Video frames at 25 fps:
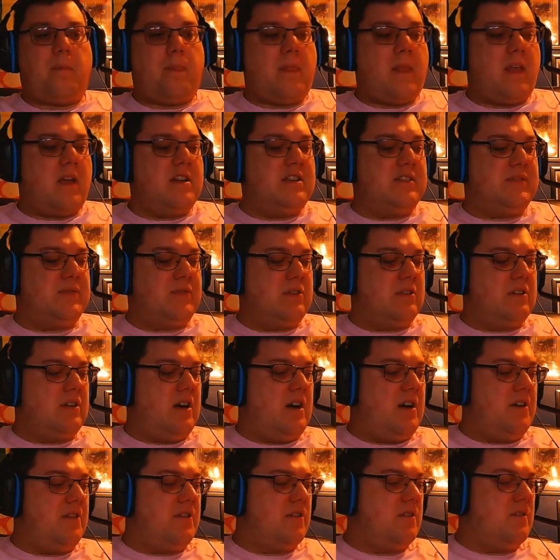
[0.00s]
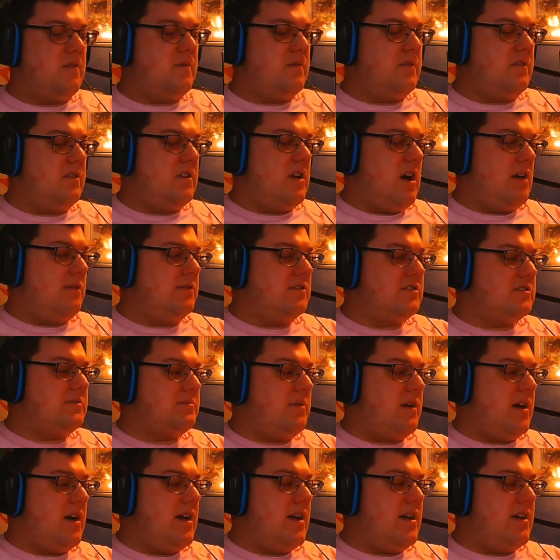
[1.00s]
as for other novels
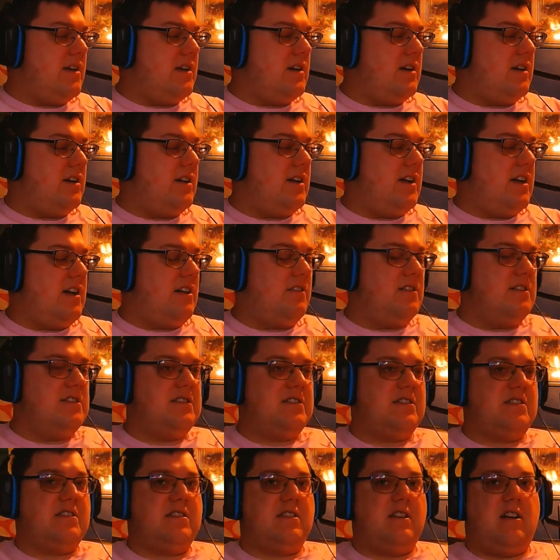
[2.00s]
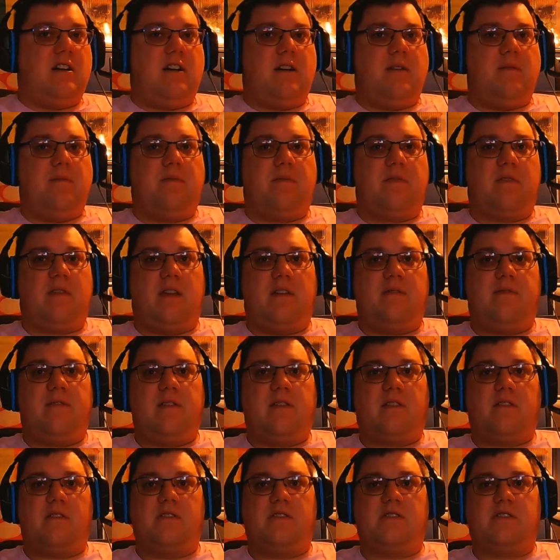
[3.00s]
by Ellis, I
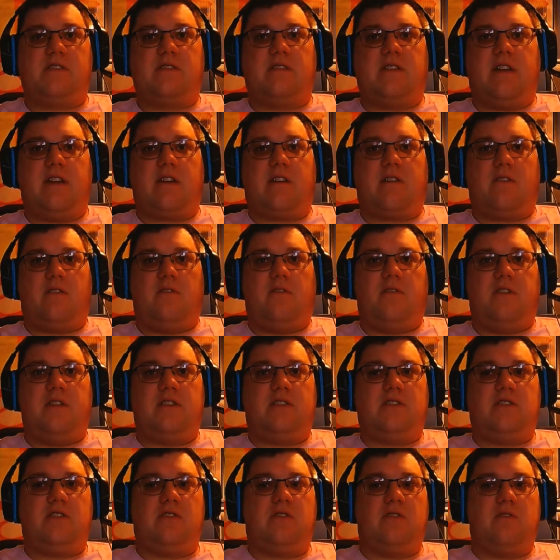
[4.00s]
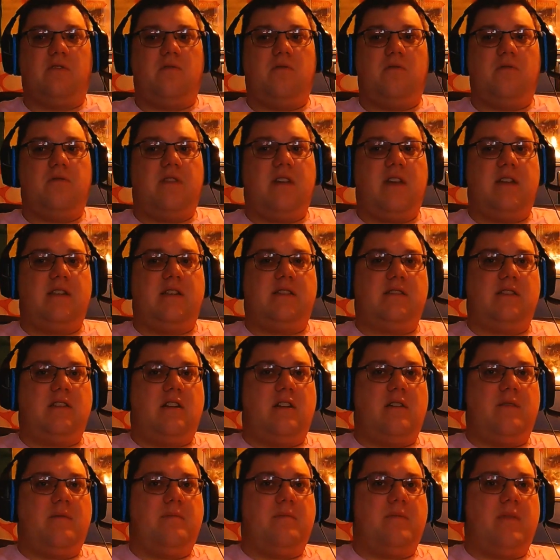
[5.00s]
think there is like only two that
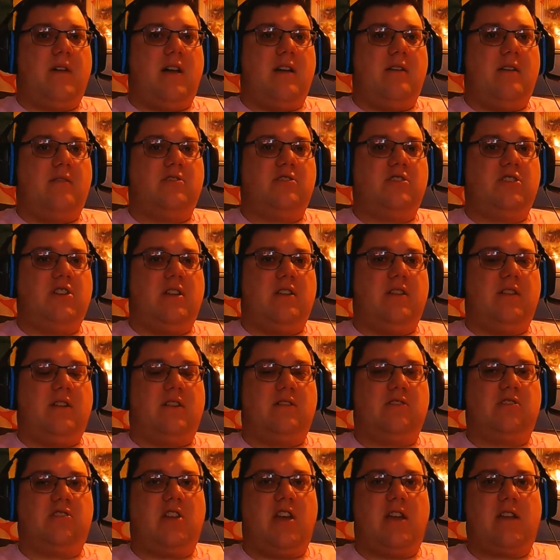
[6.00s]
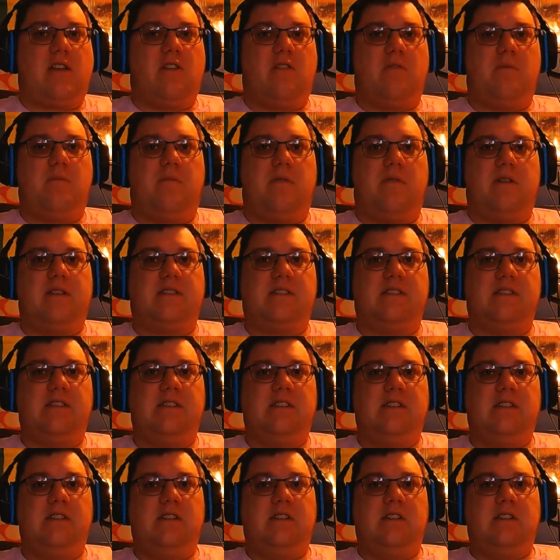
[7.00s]
I'll check out, but
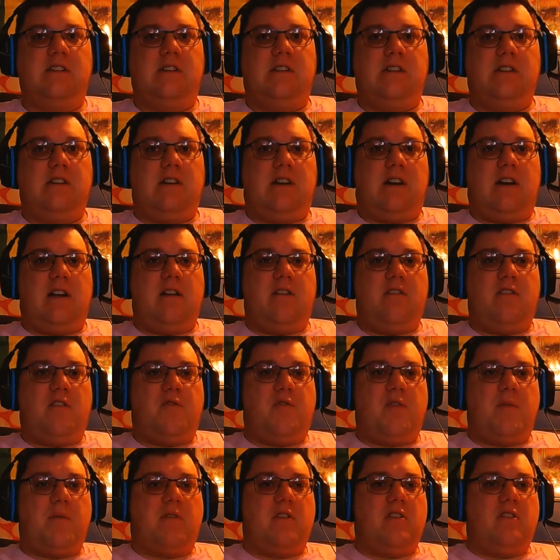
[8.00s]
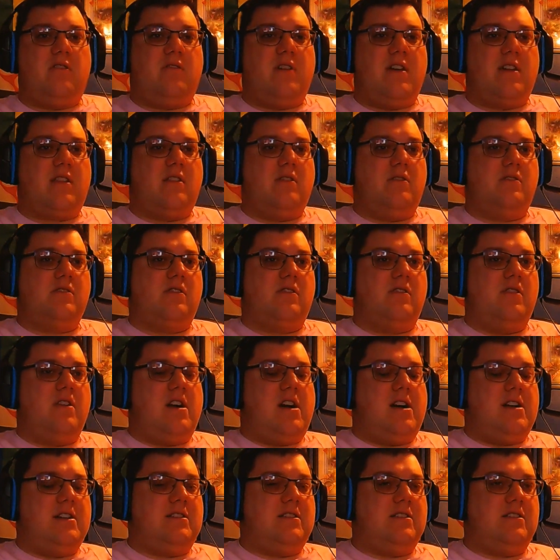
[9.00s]
I don't know if I'm gonna like those or
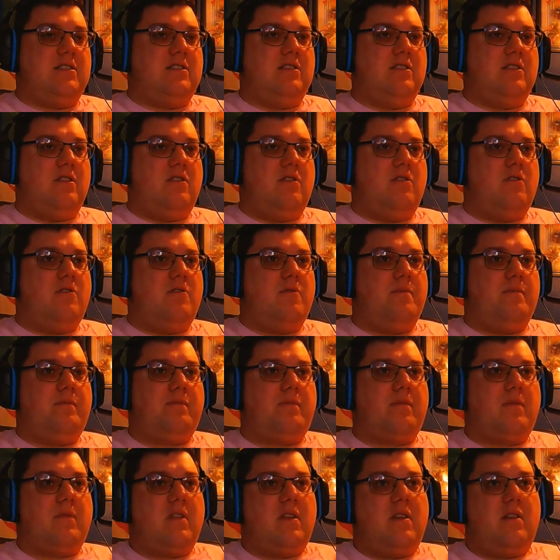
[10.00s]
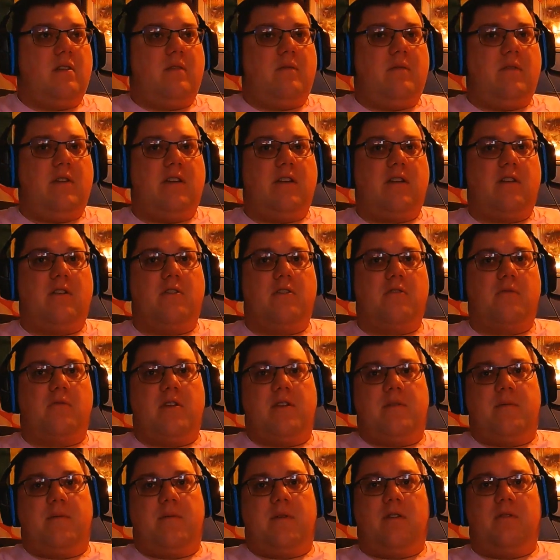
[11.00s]
not. So when I go to
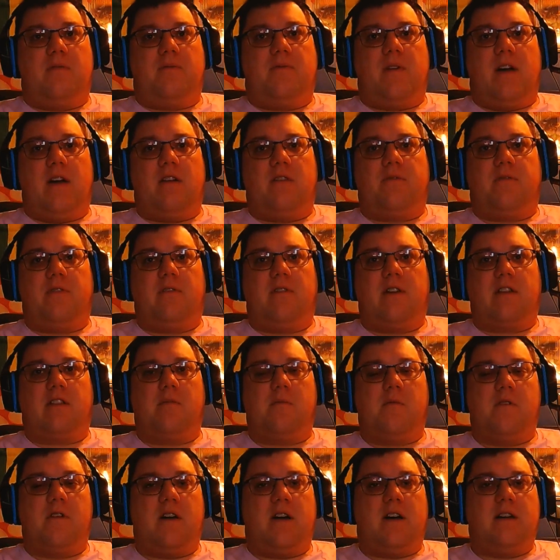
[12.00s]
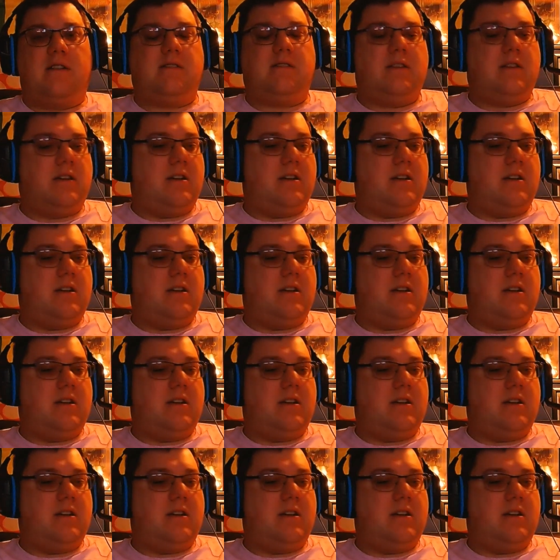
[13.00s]
read them, I'll find out if I like them or not.